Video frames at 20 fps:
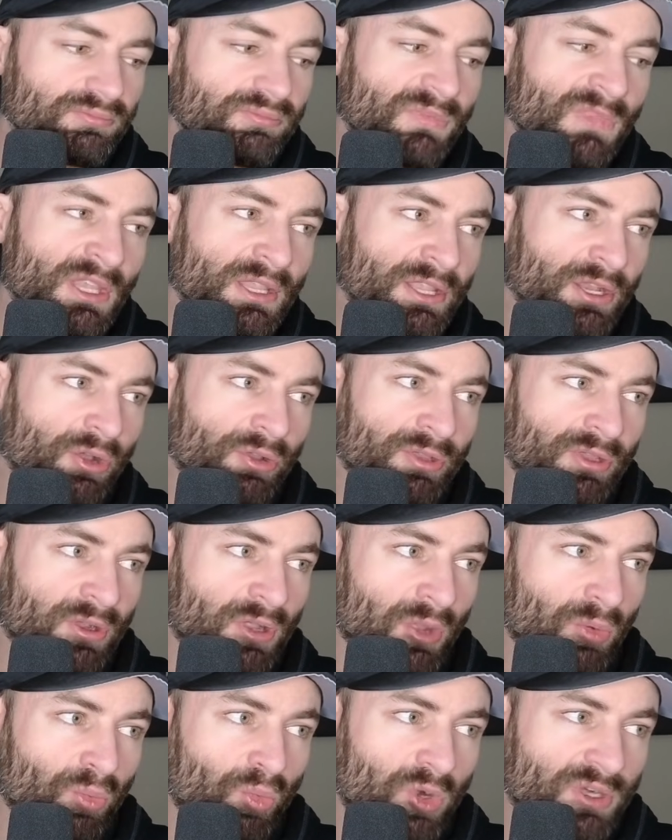You know,
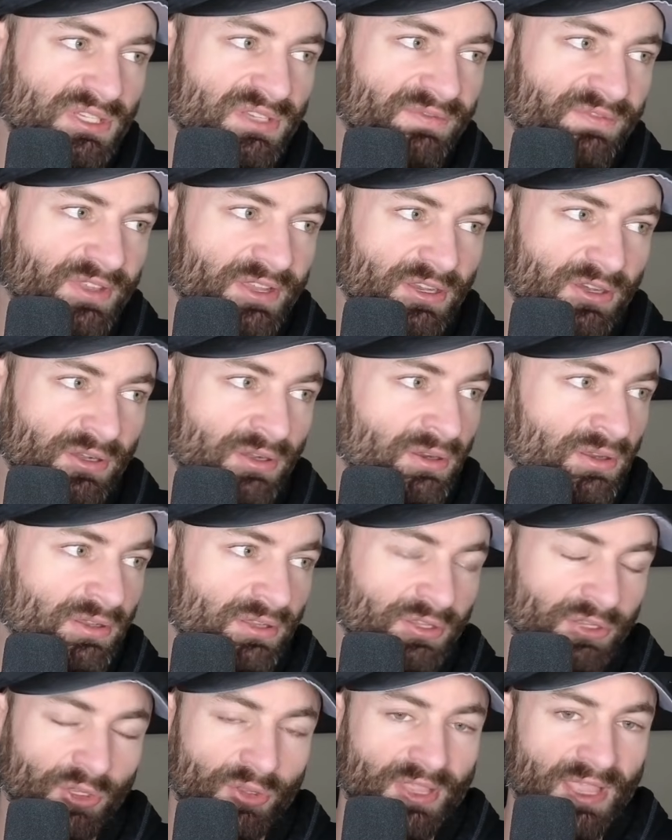a worse fear,
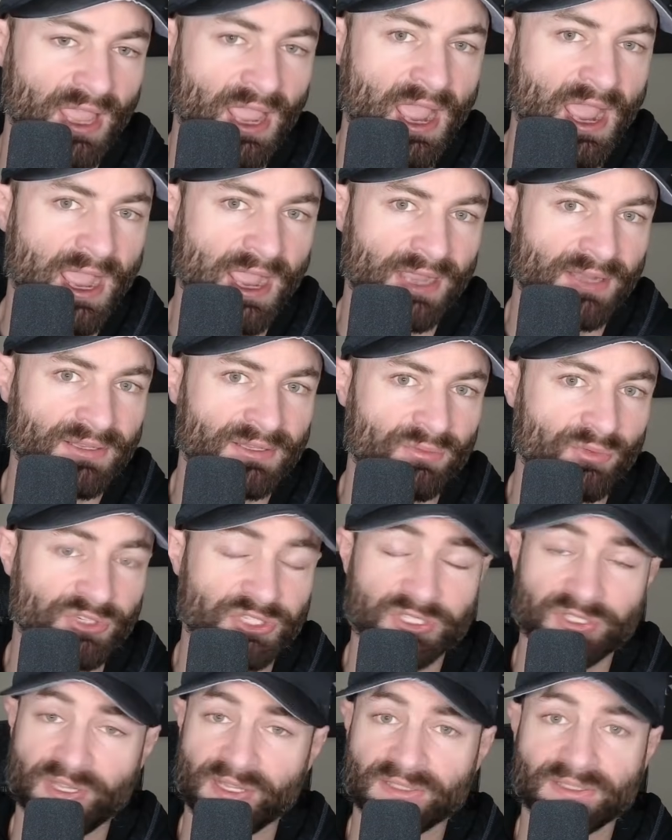you get hacked,
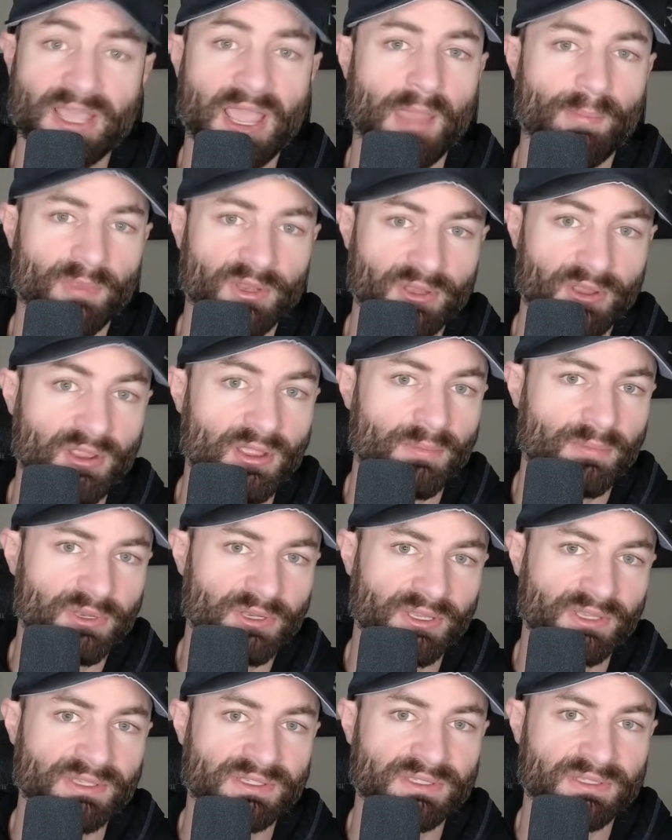which does happen to
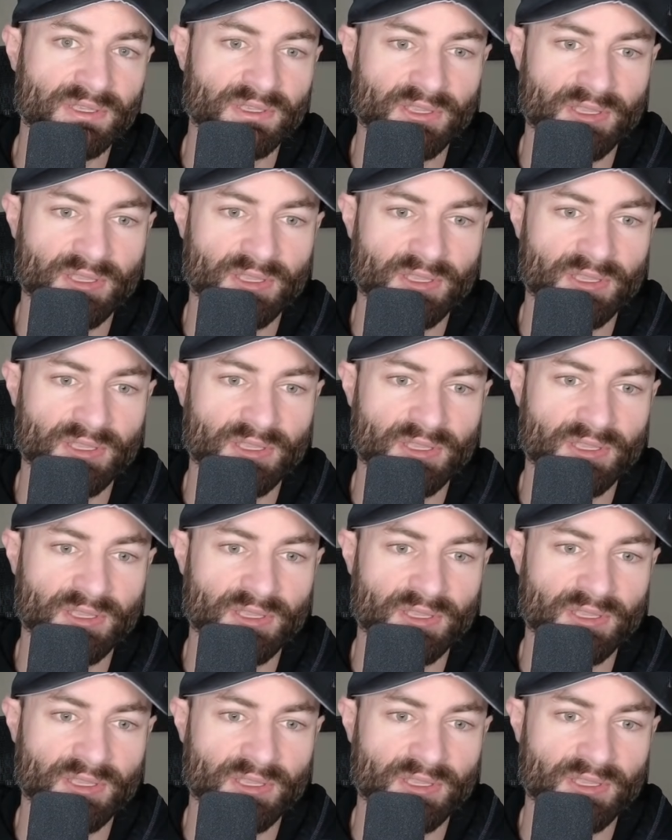companies.